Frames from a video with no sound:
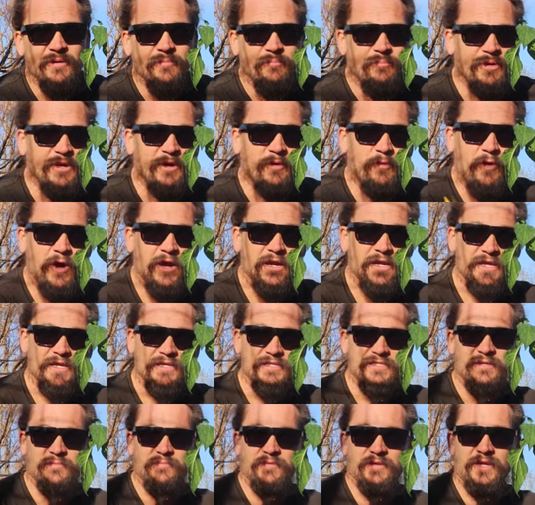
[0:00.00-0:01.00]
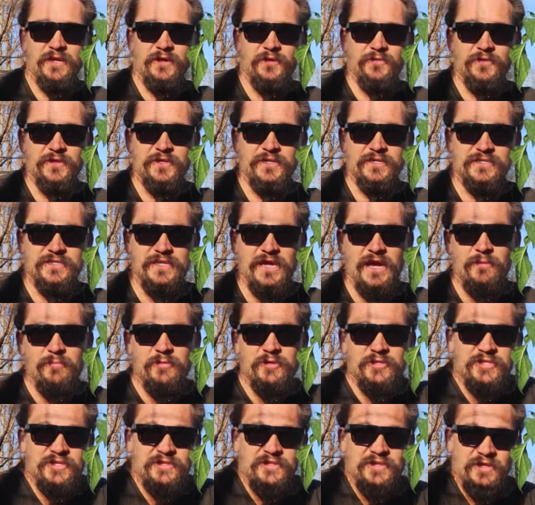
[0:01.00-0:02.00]
But I wanted to get something healthy and
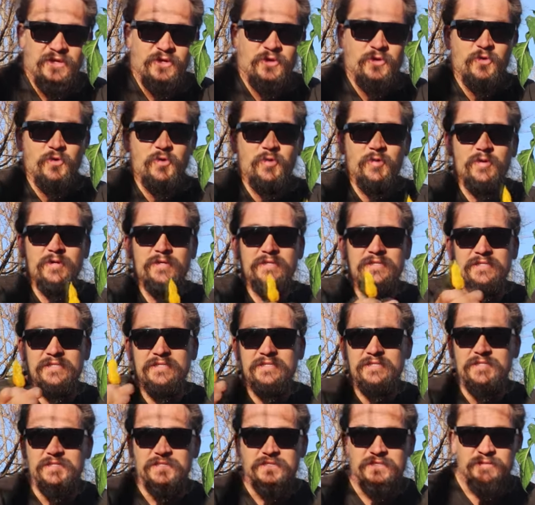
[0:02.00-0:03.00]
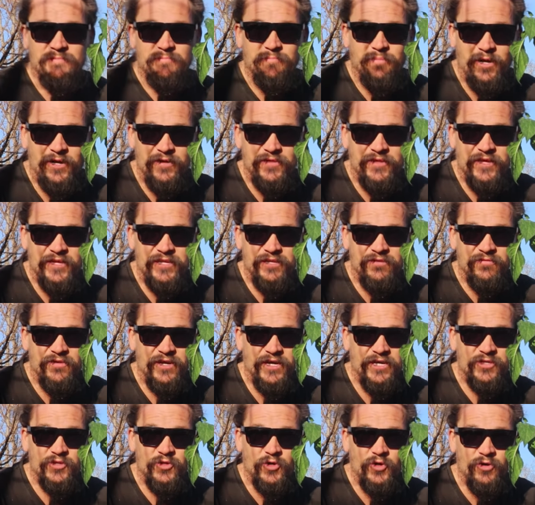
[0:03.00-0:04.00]
established. And then, of course, by the end of
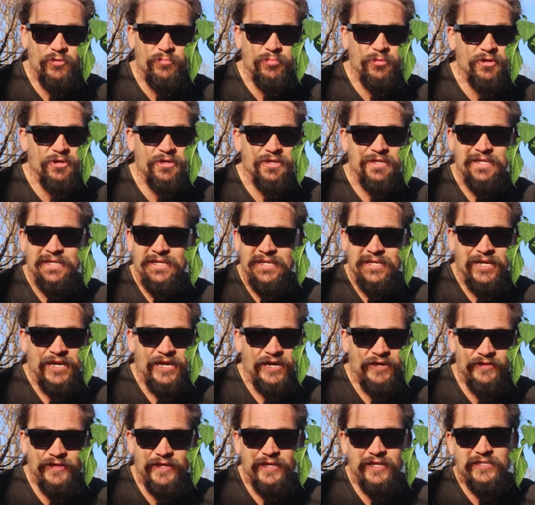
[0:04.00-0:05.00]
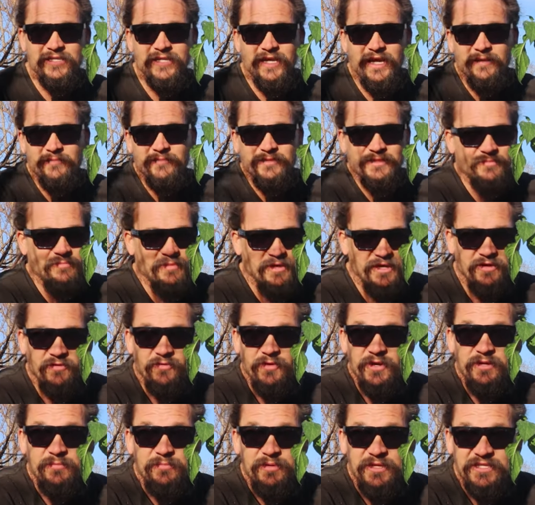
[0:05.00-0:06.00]
October, a lot of times it may
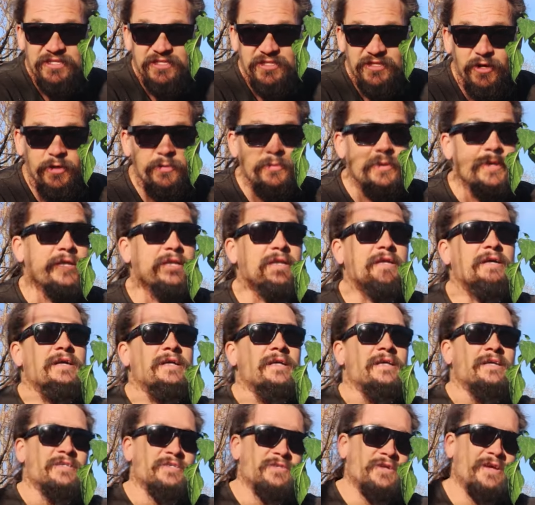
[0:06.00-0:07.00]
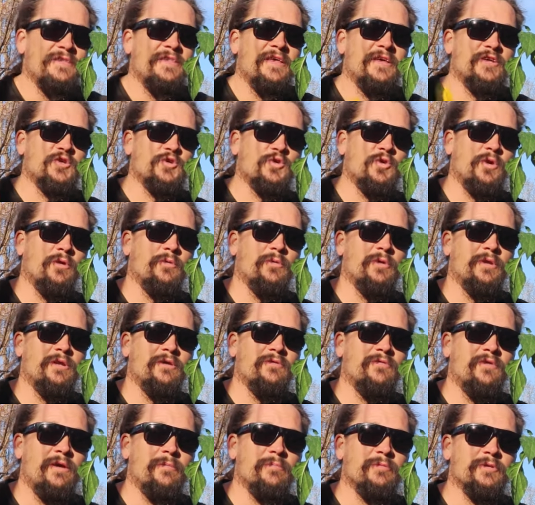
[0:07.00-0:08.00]
already be snowing. So I had that short window
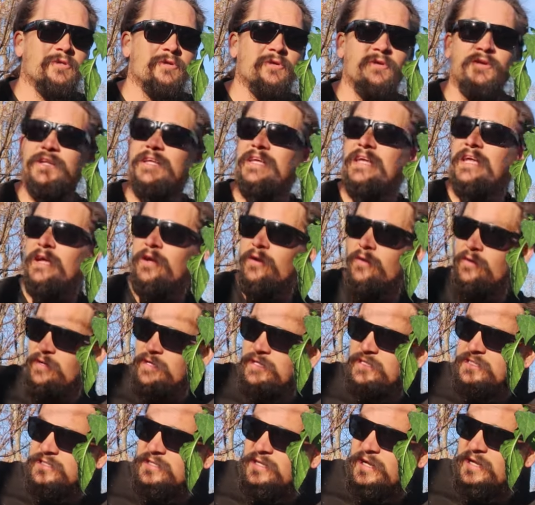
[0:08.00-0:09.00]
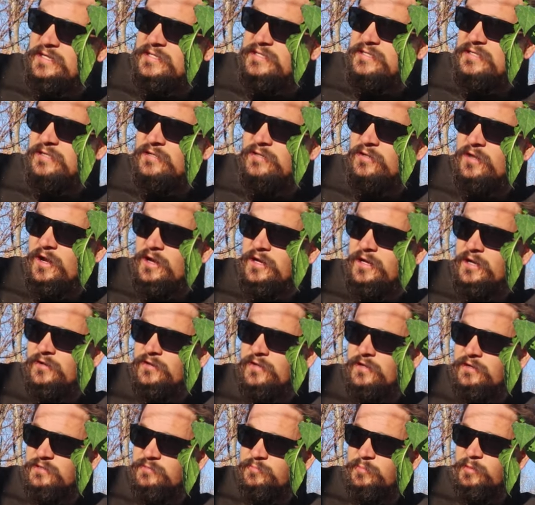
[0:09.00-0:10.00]
of opportunity here. It's nice and longer.
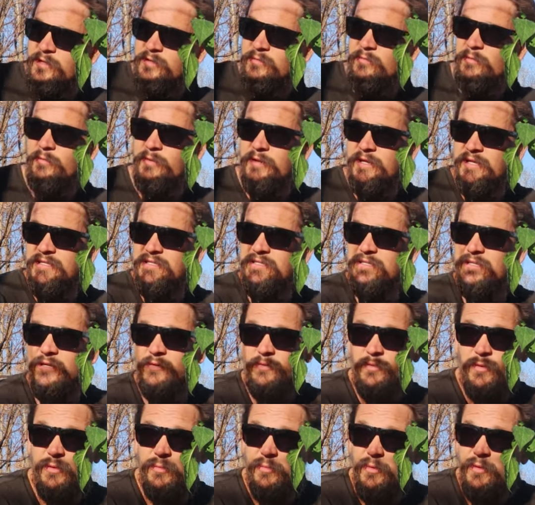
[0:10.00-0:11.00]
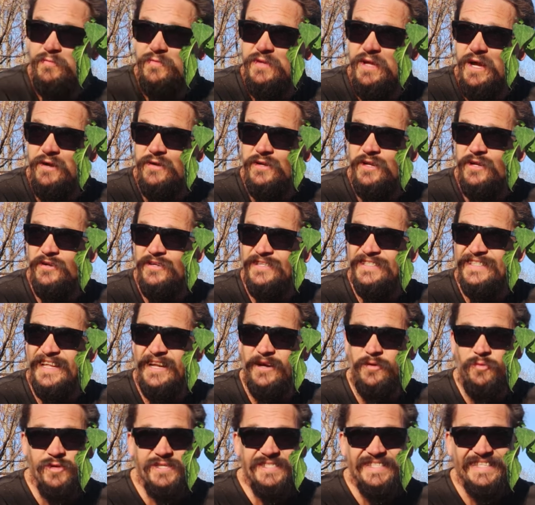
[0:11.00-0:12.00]
That was part of what we considered when we moved down here, is that
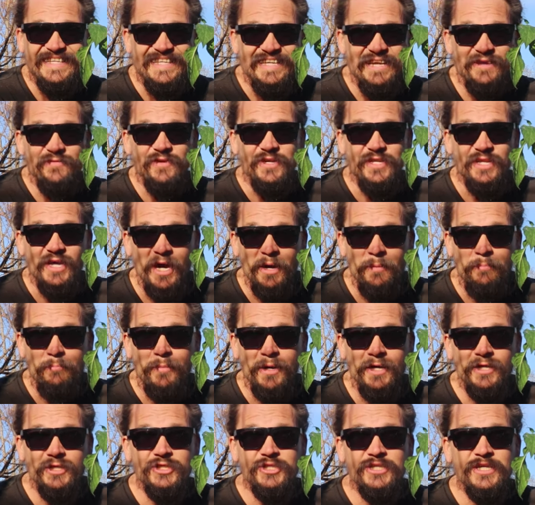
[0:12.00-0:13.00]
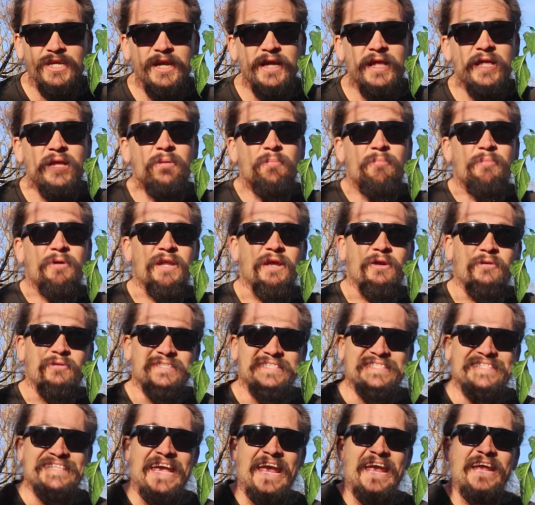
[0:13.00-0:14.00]
I wasn't giving up much, but I
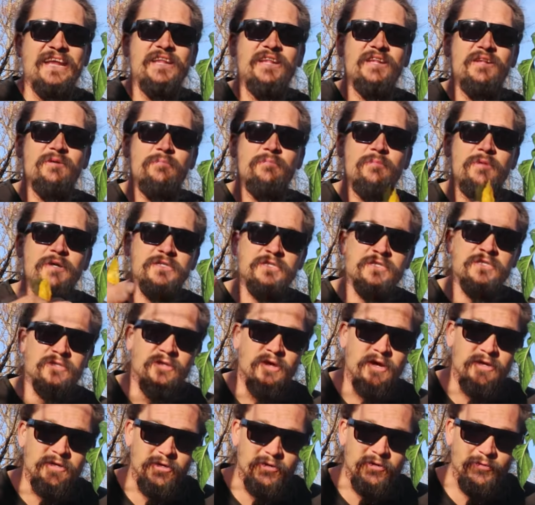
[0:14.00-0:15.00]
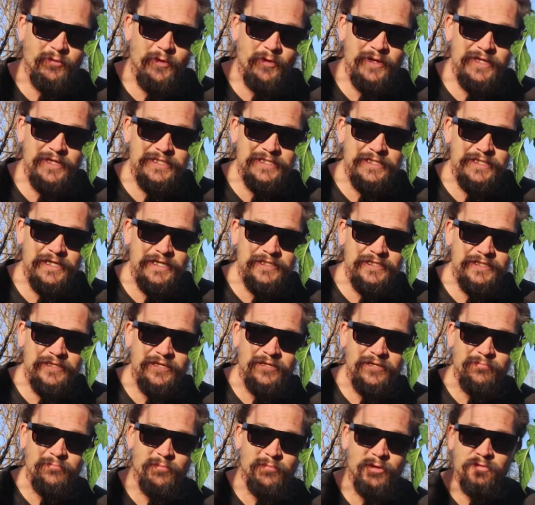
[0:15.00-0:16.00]
was gaining a much longer growing season.
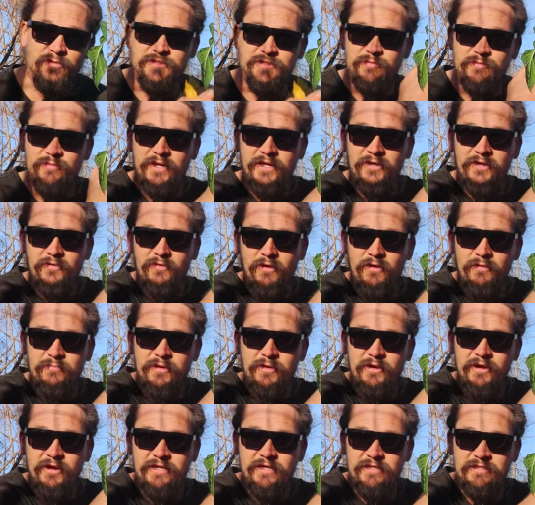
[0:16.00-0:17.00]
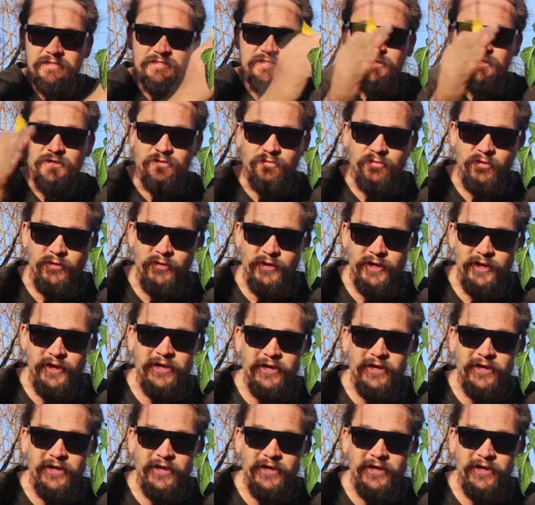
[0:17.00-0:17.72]
And most of what I grow up there, I can still grow here.